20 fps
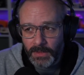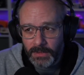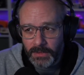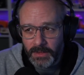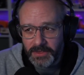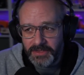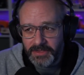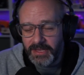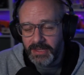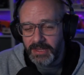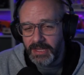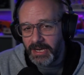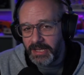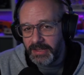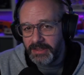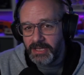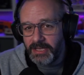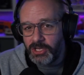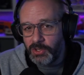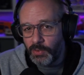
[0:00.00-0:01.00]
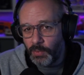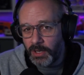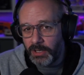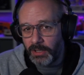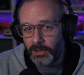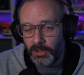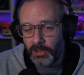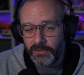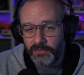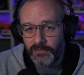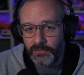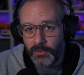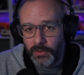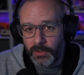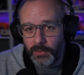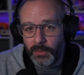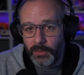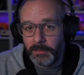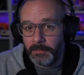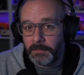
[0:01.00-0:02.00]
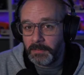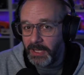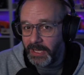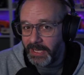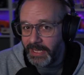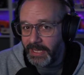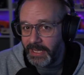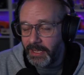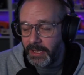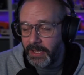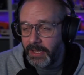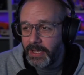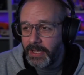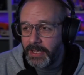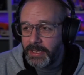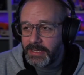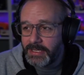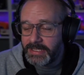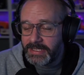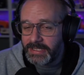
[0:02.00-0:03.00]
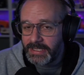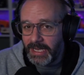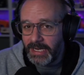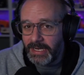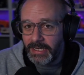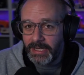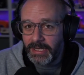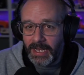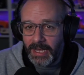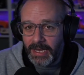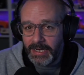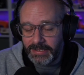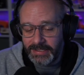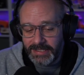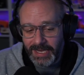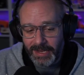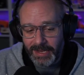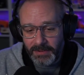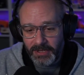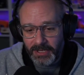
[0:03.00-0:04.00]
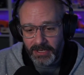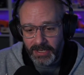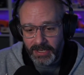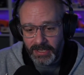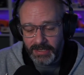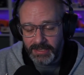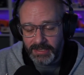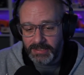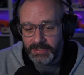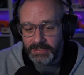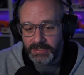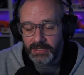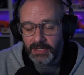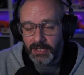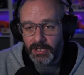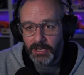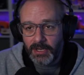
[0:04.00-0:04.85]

the thing that I think you want to look for when playing Stadia on a tablet is